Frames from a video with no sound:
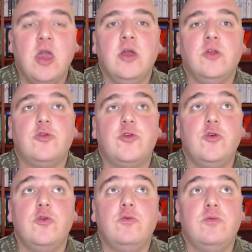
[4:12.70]

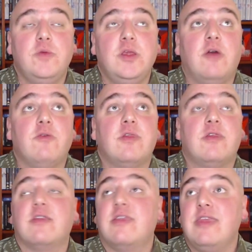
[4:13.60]
to,
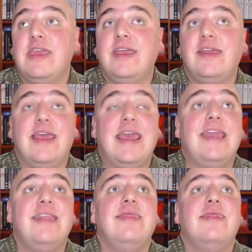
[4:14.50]
succeed
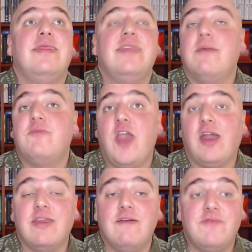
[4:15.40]
in the
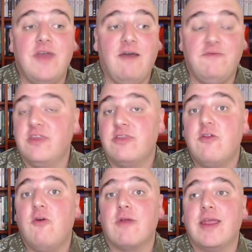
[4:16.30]
objective of this
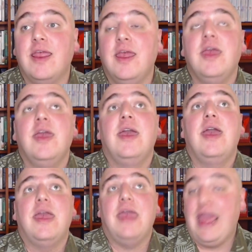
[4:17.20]
story
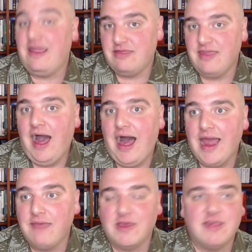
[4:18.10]
and die,
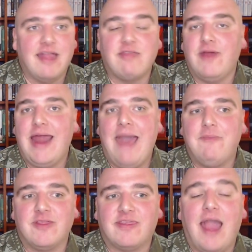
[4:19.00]
because that's what
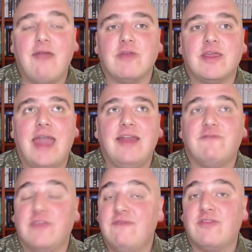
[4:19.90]
happens. Kairi kind of
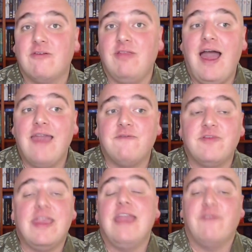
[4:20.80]
gives her life
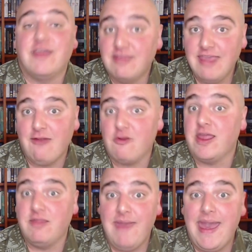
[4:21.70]
saving Terry
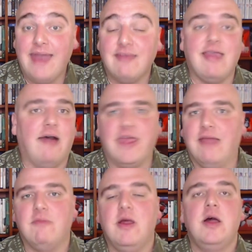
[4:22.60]
and Max. I'll get
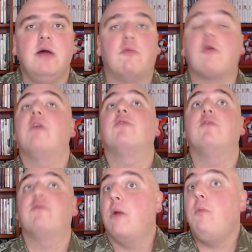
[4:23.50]
more onto
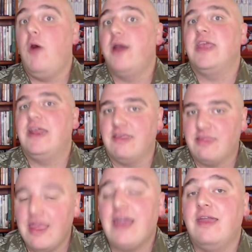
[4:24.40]
from what in a
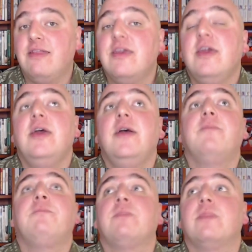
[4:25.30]
second.
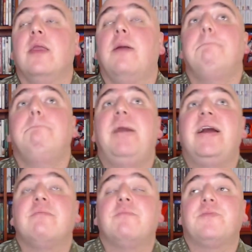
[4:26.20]

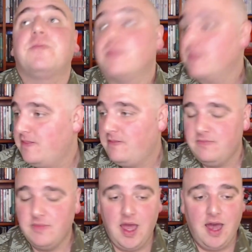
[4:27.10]
But,
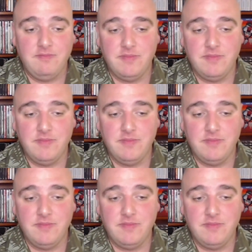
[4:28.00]
and